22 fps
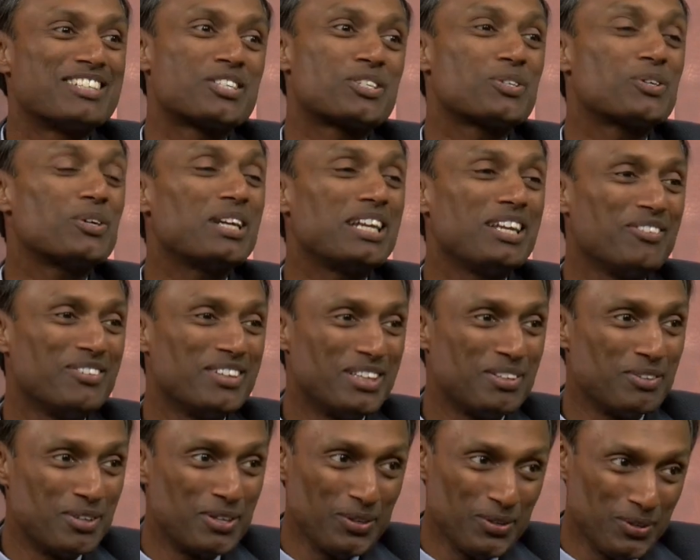story
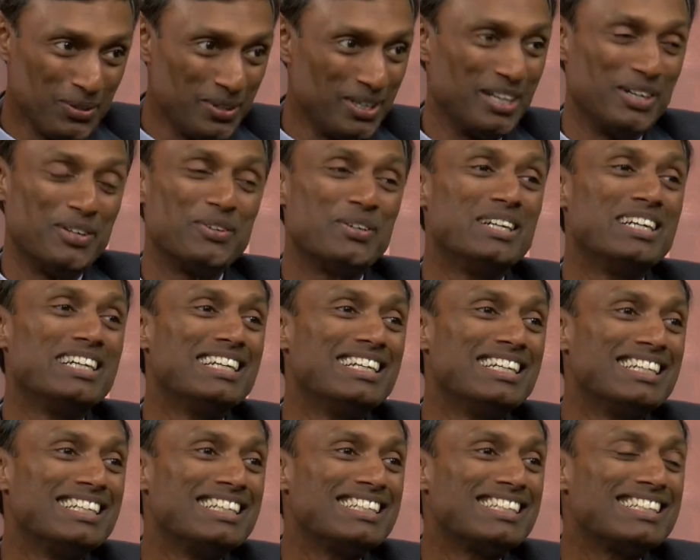with you now.
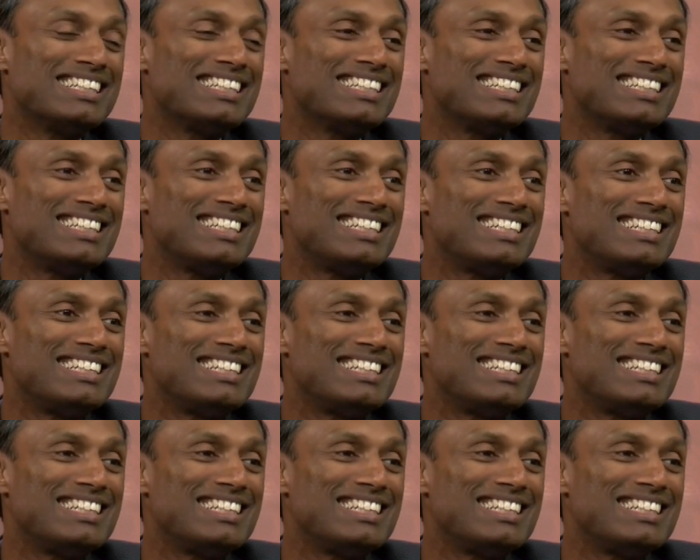So, what you're